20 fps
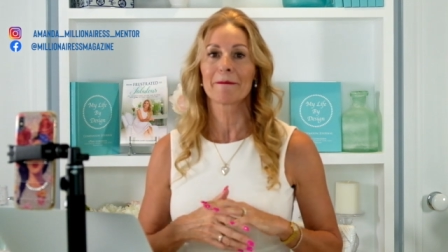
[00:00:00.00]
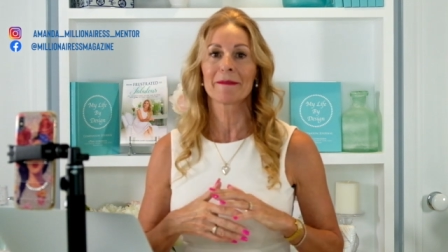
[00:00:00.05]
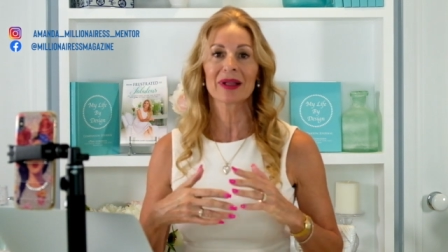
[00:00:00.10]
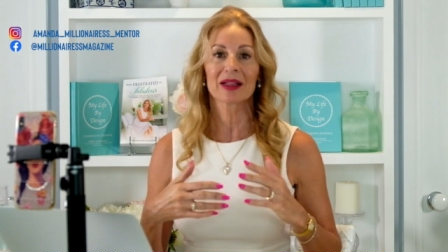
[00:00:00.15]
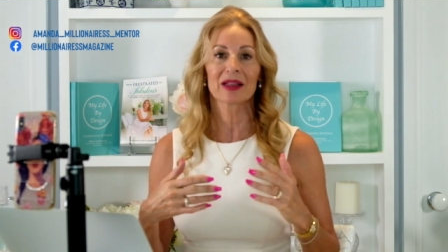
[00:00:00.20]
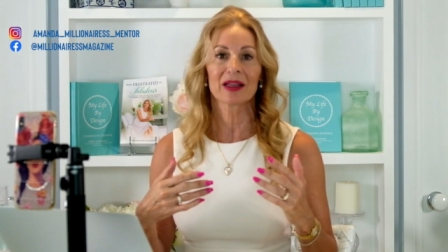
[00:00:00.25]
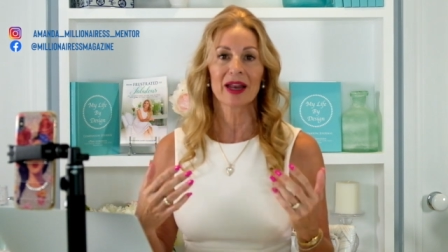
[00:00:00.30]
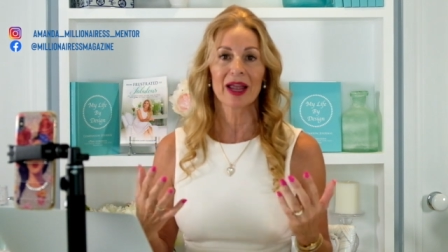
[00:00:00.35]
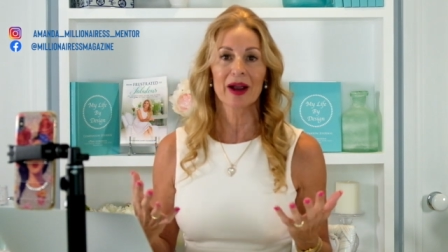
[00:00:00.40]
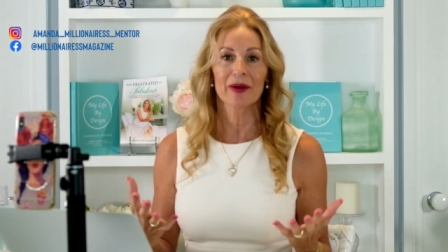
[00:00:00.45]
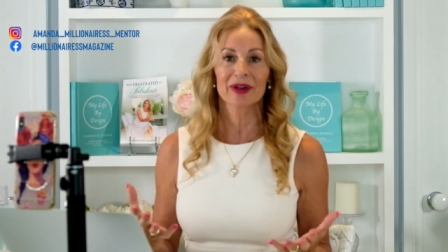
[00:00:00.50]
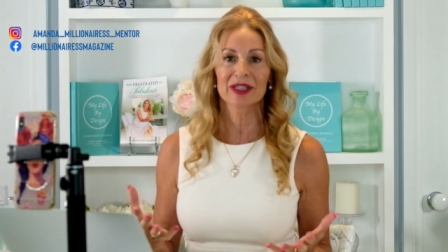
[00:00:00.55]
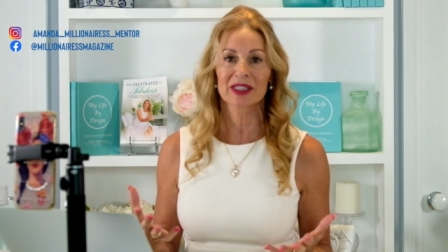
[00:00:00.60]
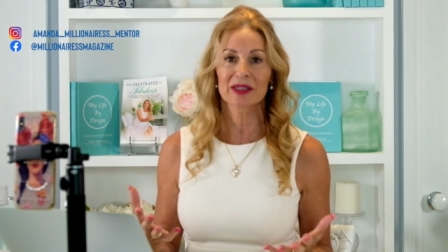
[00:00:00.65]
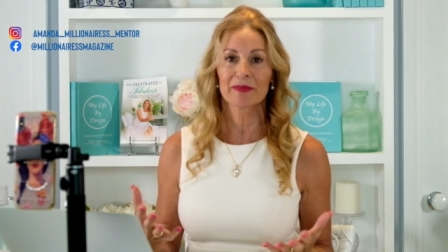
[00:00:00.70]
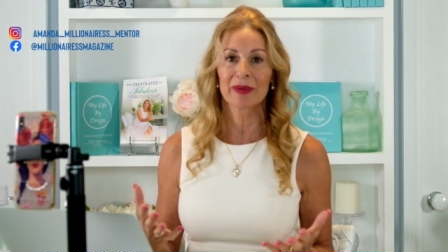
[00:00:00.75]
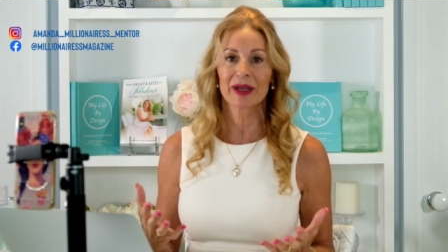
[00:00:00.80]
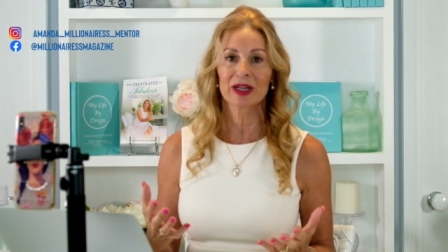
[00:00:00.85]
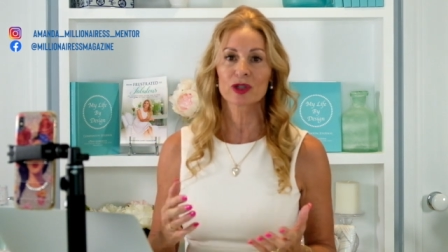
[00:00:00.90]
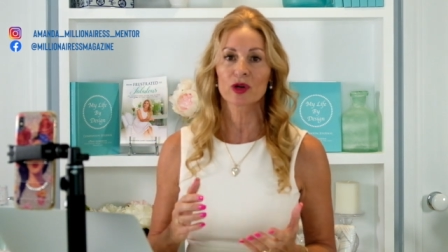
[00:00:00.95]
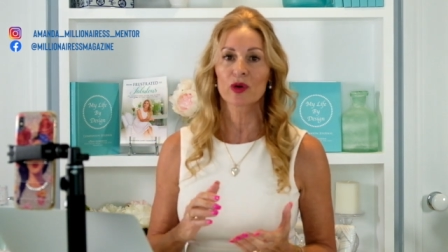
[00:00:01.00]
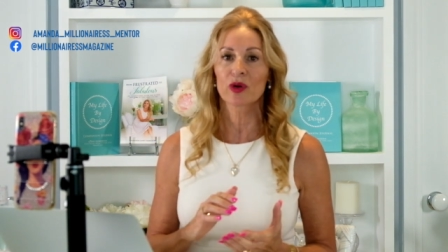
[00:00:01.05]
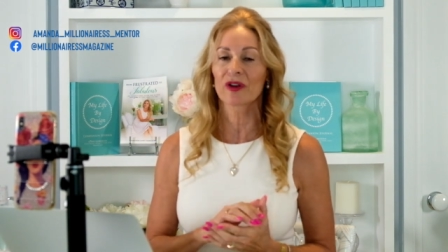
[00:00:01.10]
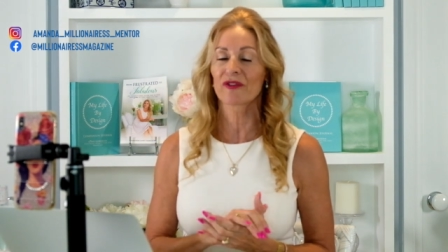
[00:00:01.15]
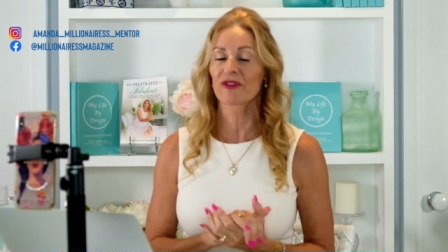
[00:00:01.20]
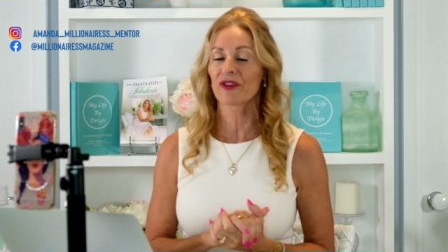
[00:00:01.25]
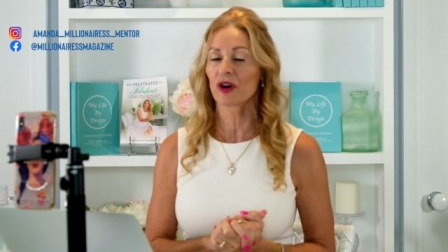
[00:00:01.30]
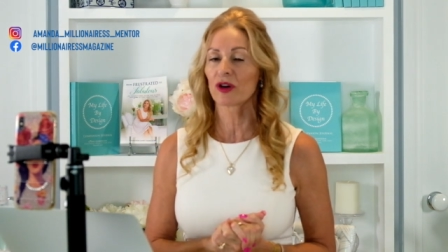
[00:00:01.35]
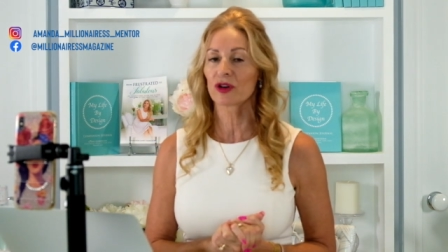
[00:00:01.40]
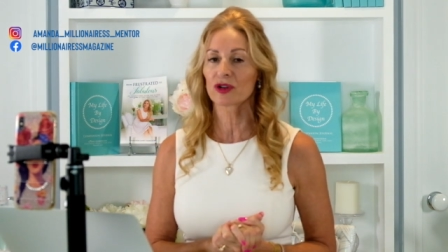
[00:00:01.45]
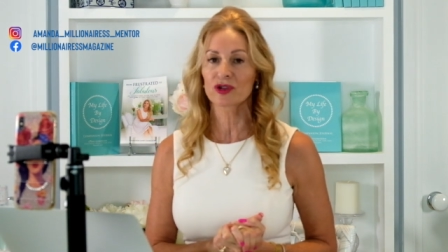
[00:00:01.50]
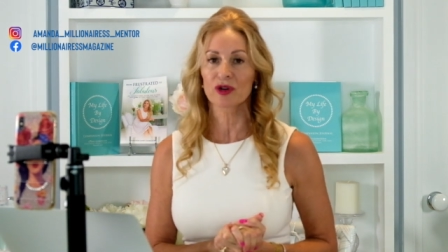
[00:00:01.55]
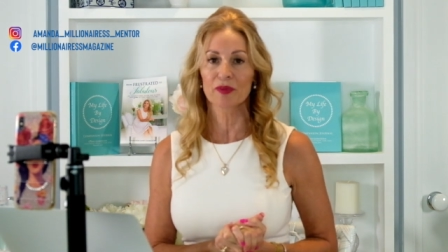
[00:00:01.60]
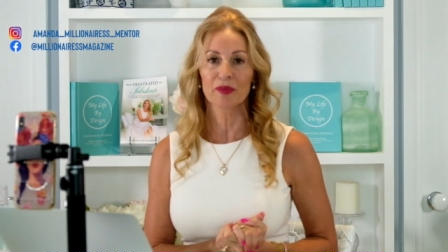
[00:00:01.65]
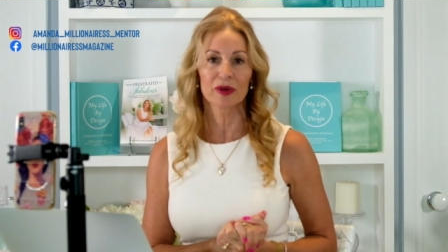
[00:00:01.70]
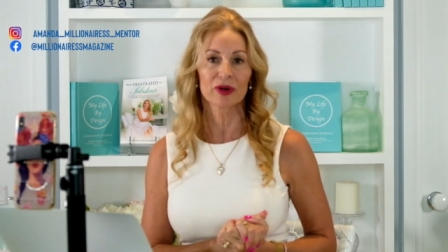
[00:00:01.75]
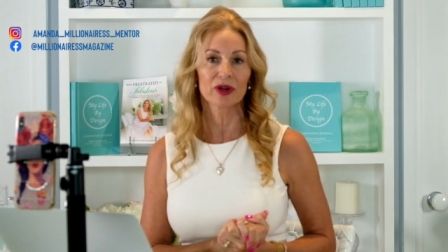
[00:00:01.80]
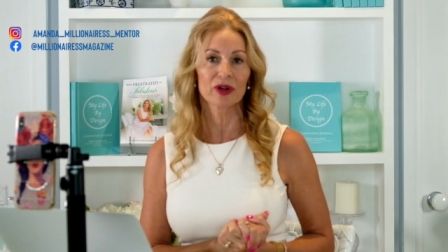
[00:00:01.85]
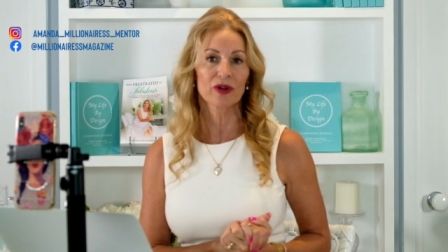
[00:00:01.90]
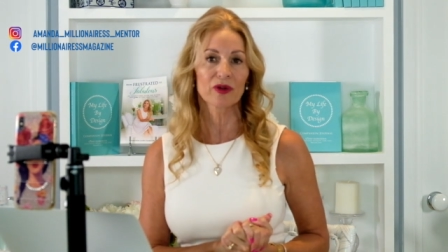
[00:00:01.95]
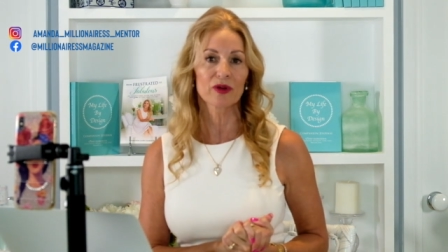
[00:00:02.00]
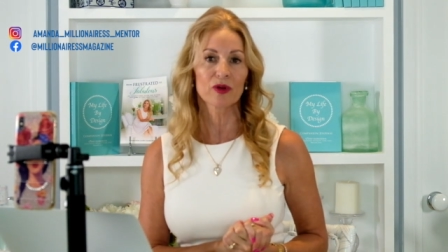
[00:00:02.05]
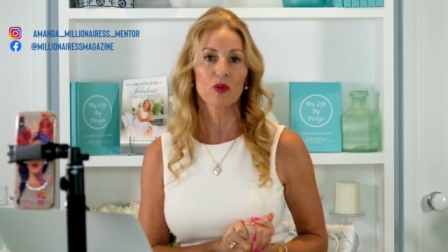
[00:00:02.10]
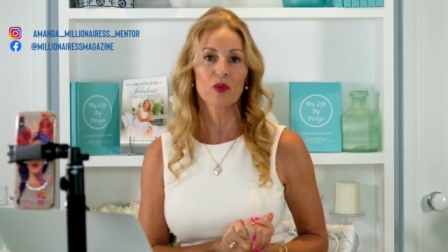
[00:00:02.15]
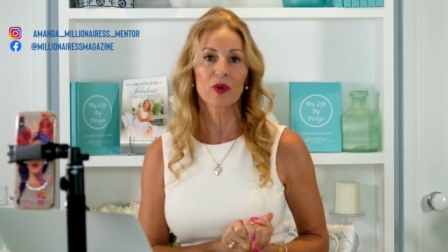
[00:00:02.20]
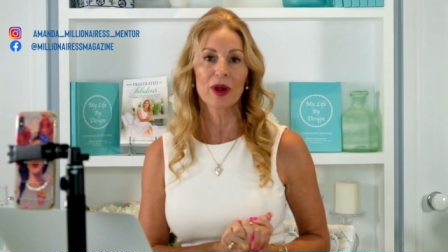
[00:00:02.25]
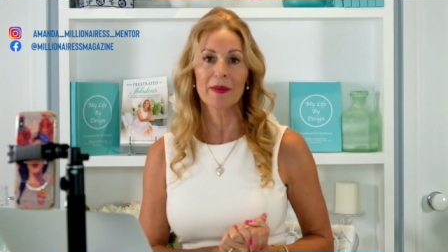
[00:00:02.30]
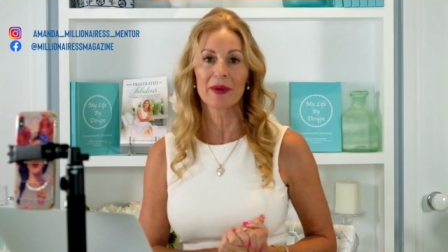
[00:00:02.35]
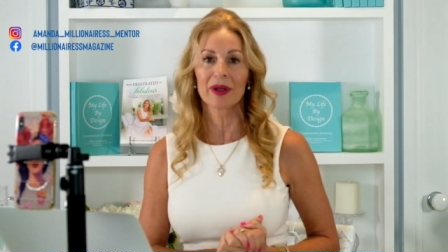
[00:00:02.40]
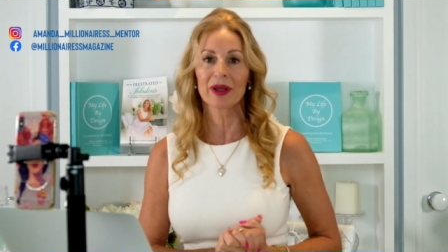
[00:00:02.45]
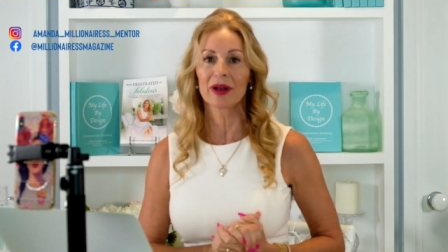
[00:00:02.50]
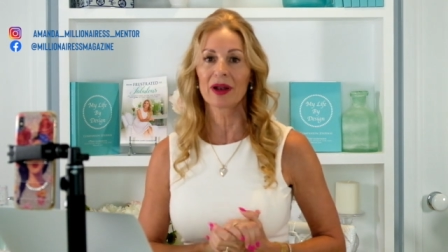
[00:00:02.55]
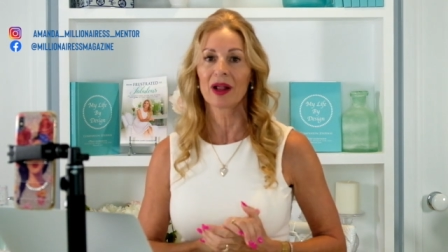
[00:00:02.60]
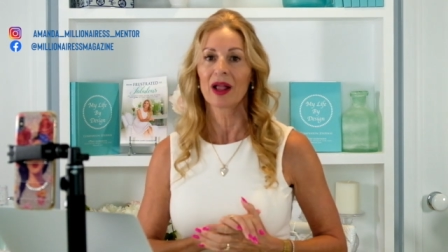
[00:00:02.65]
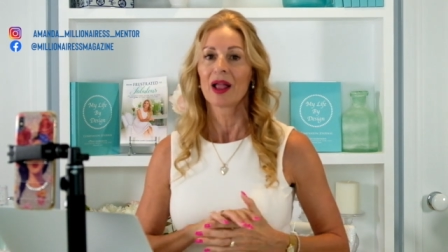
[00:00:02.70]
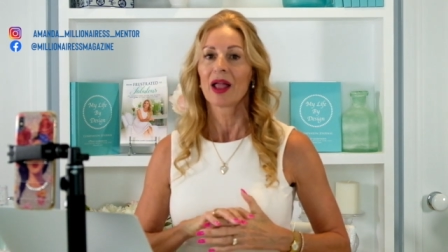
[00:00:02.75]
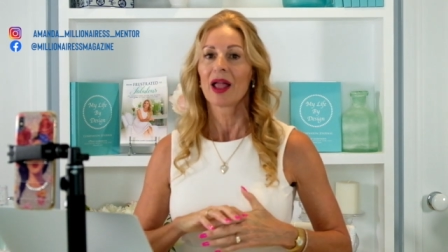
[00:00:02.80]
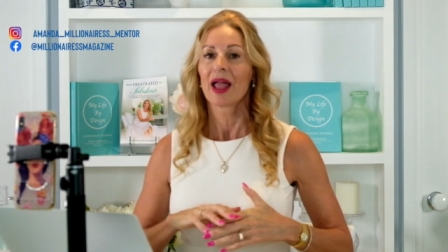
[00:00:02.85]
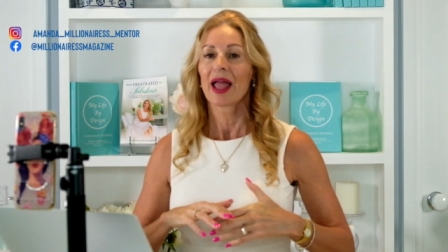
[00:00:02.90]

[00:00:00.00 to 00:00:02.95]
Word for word: Millionairess Mentoring for Entrepreneurial Women,